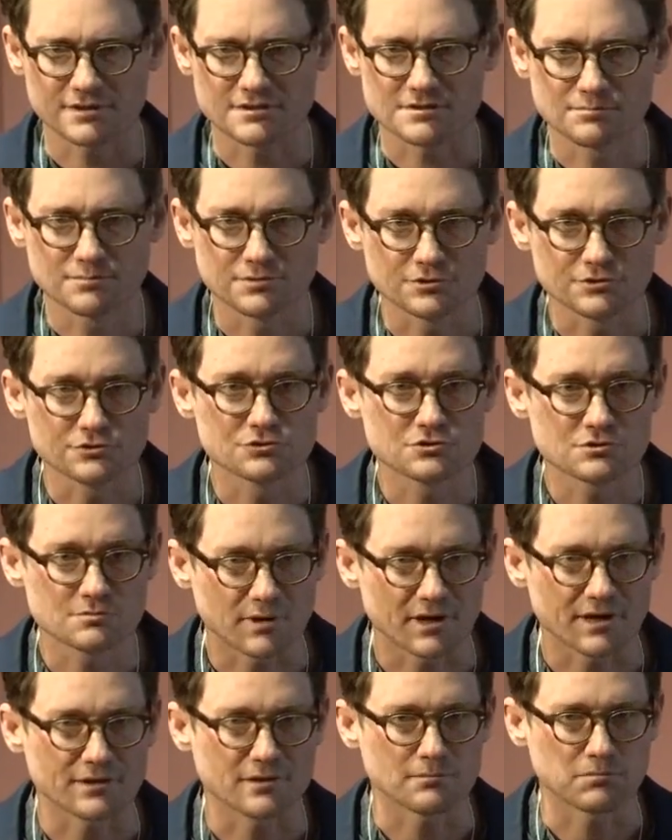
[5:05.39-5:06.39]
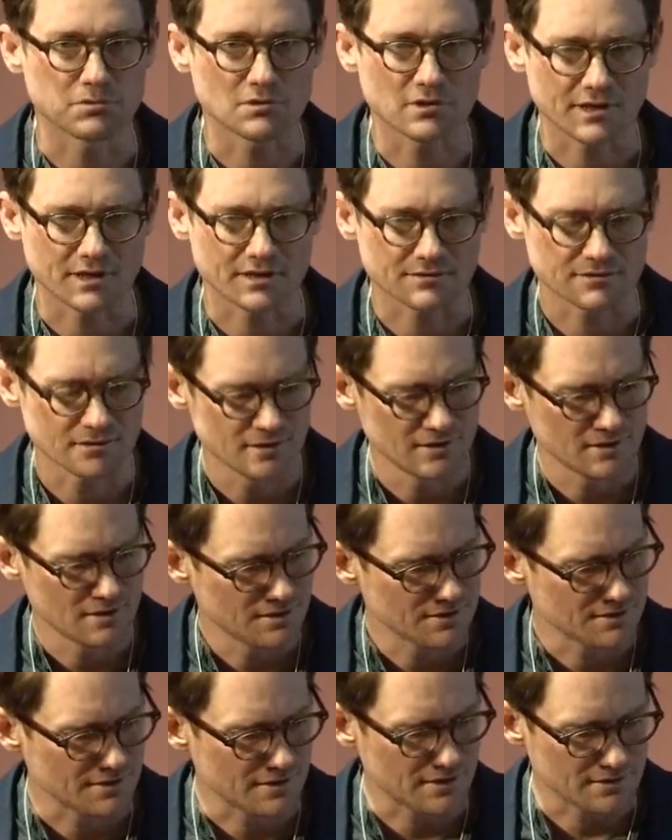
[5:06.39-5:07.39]
that's produced by the plant
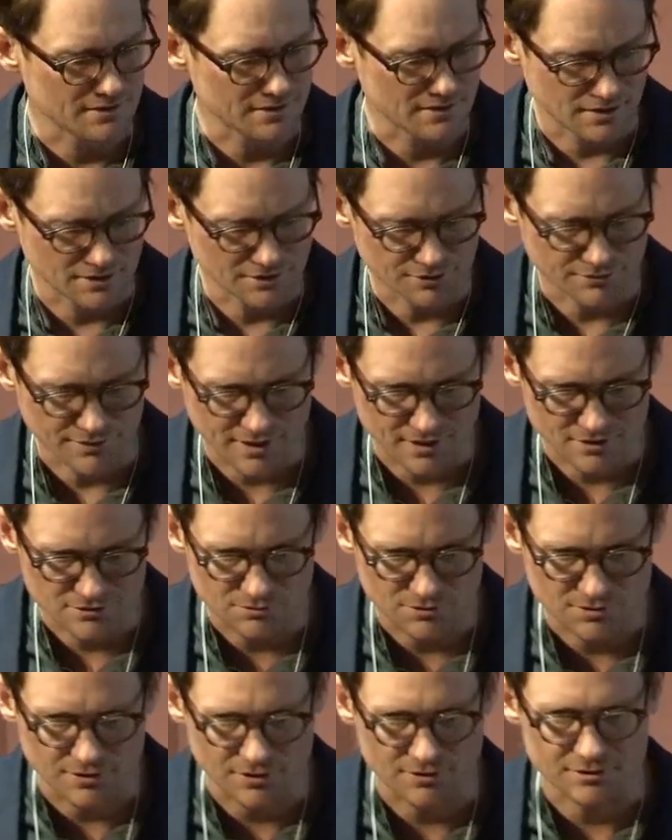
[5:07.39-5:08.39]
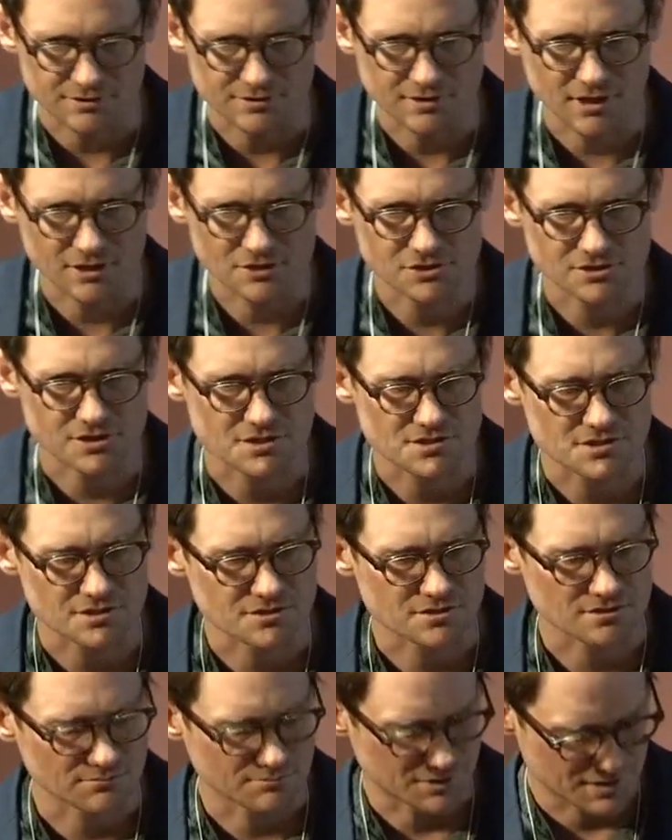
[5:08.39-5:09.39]
that interacts with our endogenous
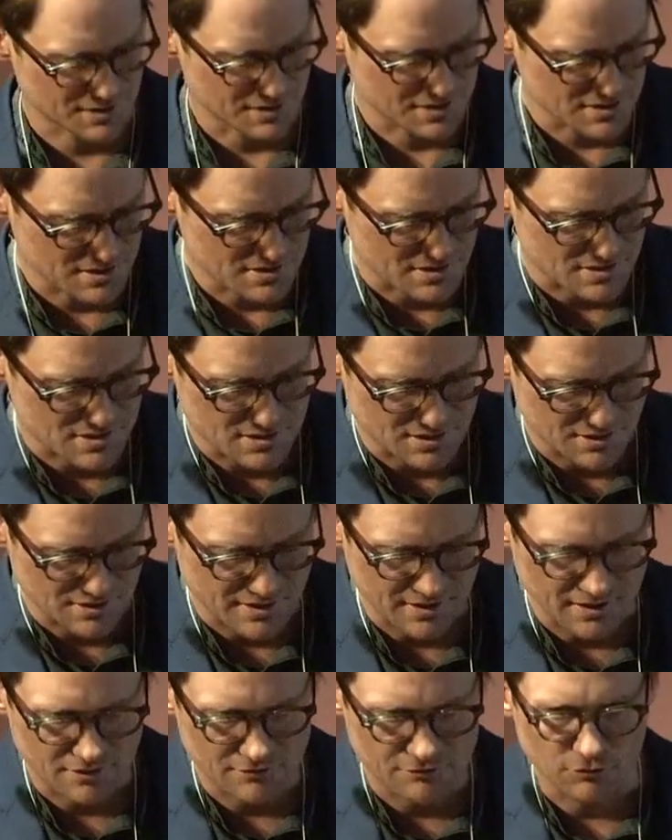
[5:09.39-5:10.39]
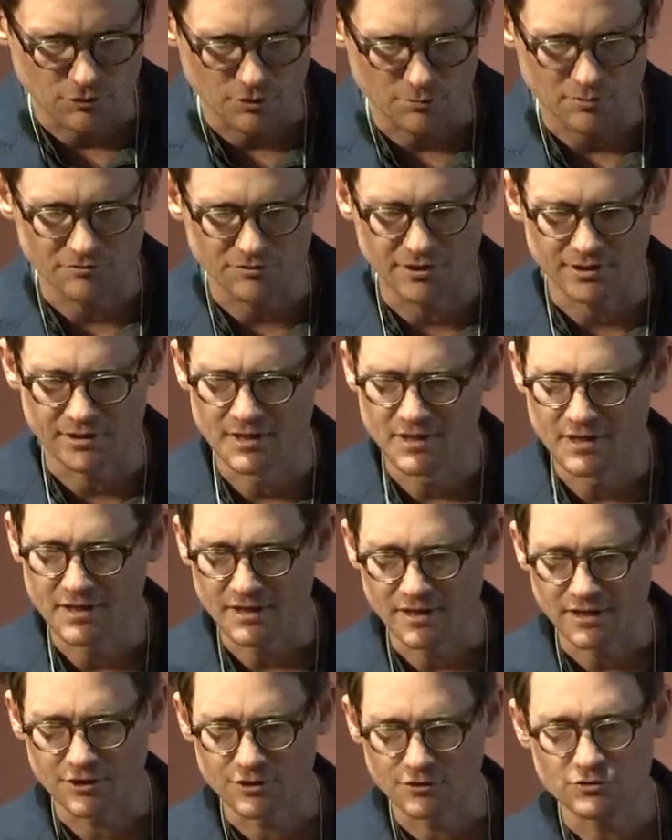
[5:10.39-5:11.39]
system, but this is a synthetic form of it,
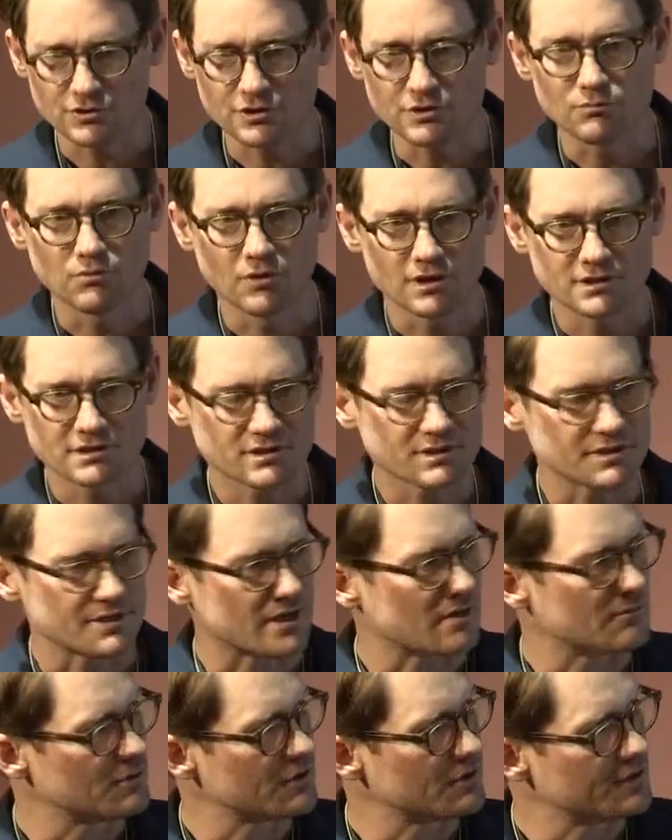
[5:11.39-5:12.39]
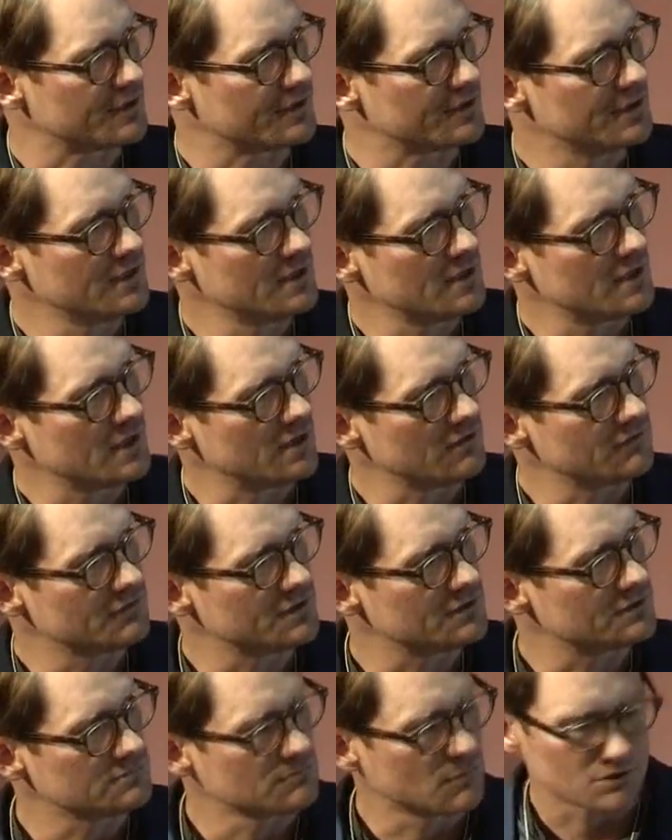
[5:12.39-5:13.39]
and only one cannabinoid of
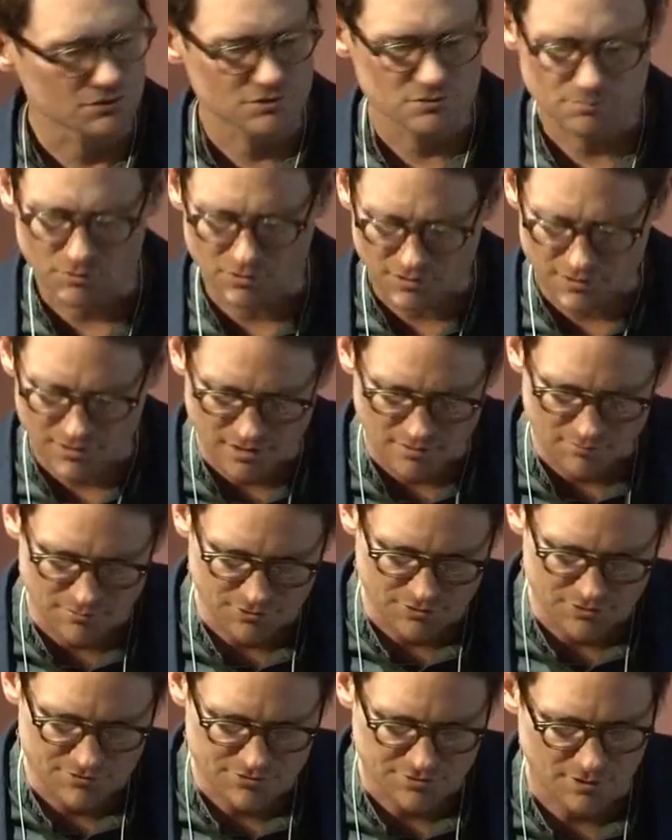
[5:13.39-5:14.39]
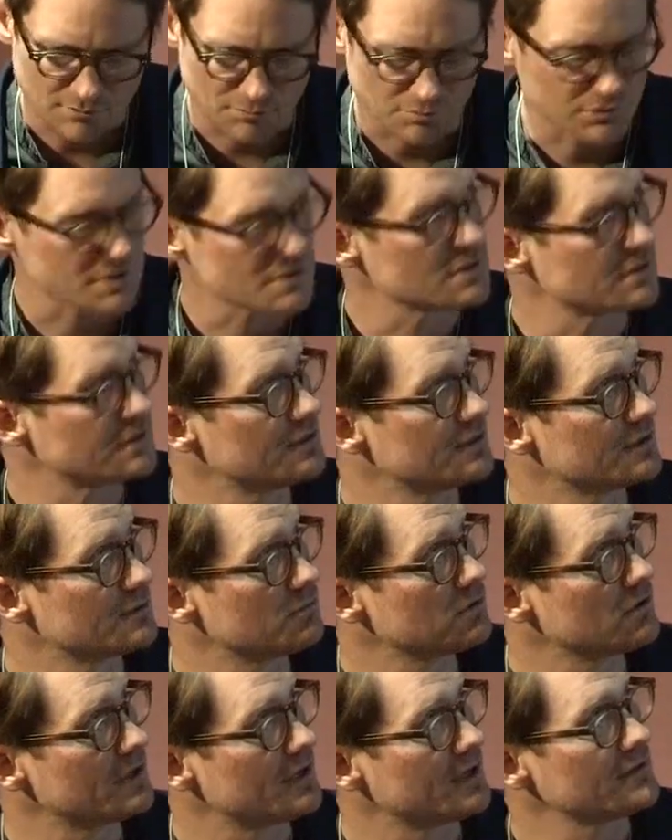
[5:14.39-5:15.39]
these multiple cannabinoids that are present in the
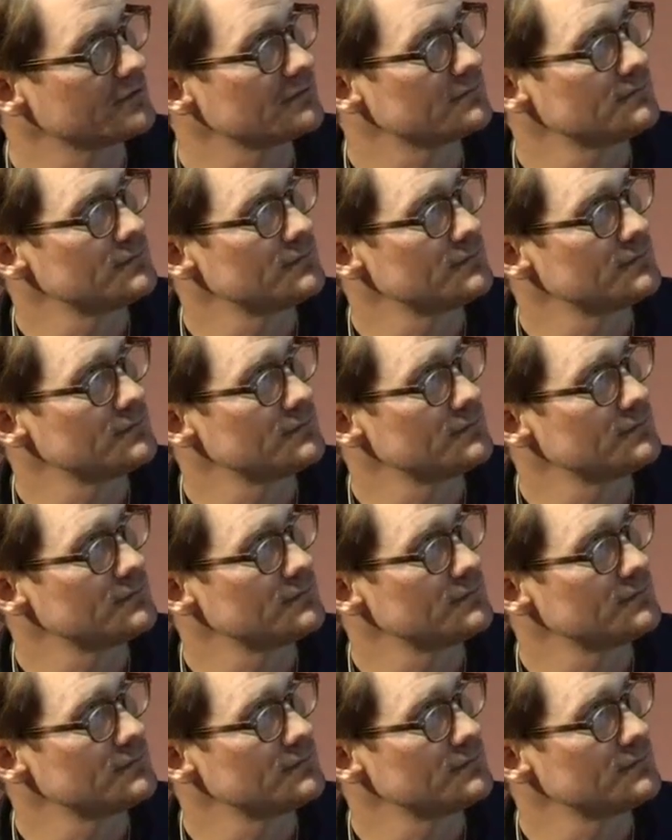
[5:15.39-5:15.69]
plant.